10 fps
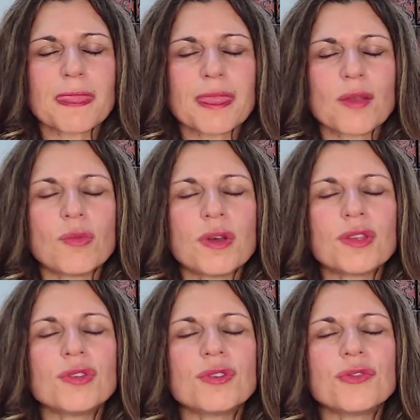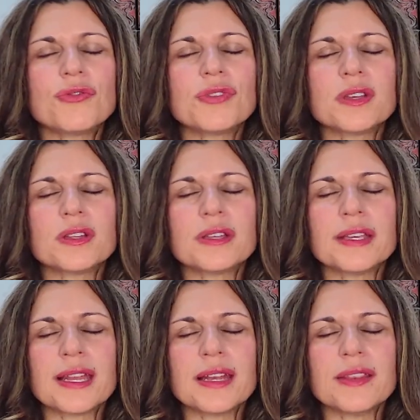Whether you're
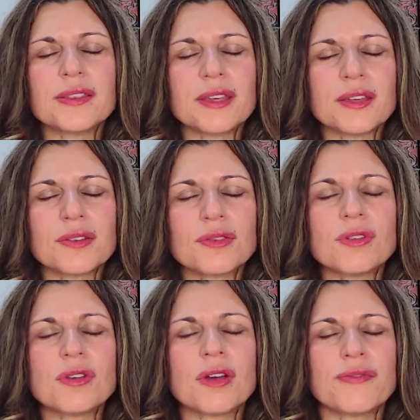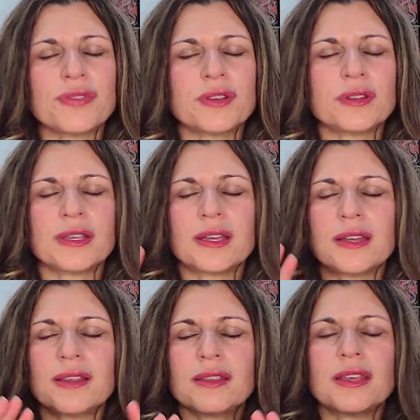feeling anything or not feeling
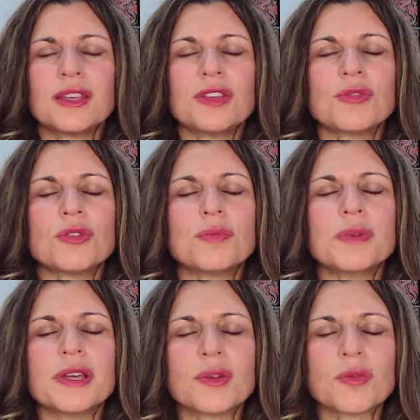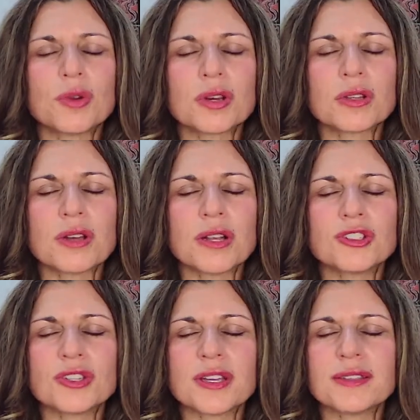anything, you are being worked on
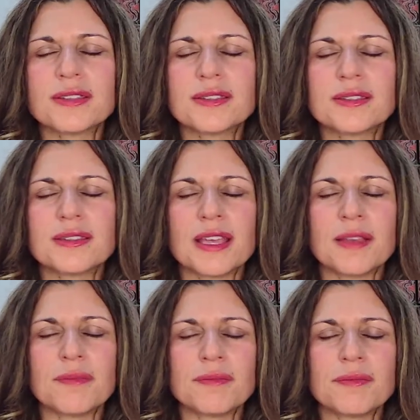just the same.